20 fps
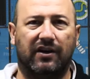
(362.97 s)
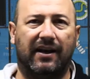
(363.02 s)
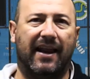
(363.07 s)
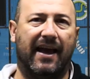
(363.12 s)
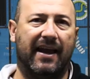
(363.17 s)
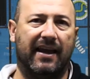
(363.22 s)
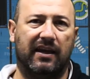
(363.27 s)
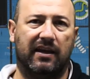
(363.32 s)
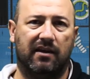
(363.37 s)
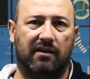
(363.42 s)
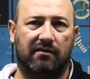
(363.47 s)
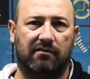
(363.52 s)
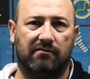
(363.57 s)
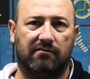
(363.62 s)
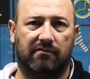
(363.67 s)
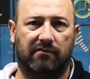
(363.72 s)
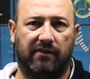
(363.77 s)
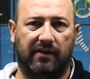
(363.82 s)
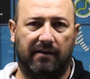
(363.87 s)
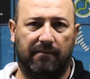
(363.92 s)
like
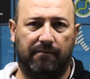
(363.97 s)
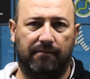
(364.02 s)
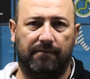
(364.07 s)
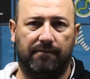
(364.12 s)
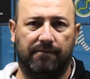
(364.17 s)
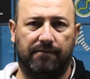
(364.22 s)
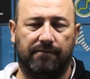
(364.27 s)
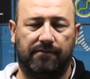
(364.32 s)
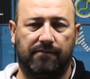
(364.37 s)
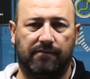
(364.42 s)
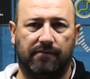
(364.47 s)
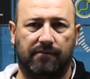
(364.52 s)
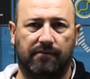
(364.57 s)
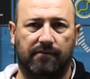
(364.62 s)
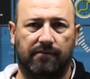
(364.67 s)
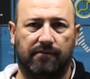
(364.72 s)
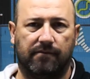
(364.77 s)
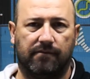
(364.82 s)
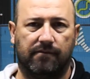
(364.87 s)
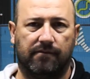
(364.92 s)
them.
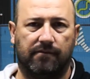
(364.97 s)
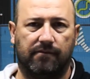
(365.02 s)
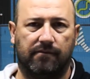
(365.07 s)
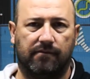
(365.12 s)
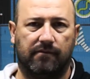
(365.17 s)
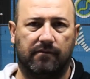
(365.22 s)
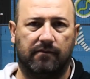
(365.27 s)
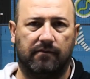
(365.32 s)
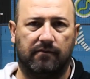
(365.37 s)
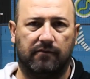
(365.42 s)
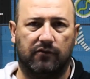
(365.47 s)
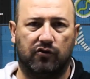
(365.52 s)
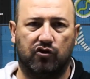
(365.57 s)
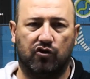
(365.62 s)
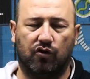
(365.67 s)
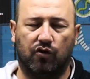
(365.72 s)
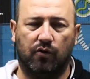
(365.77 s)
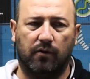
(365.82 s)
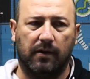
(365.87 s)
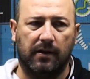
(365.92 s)

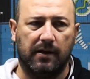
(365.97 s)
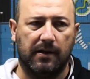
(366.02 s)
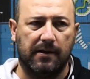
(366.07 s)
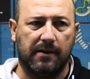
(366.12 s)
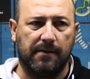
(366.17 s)
So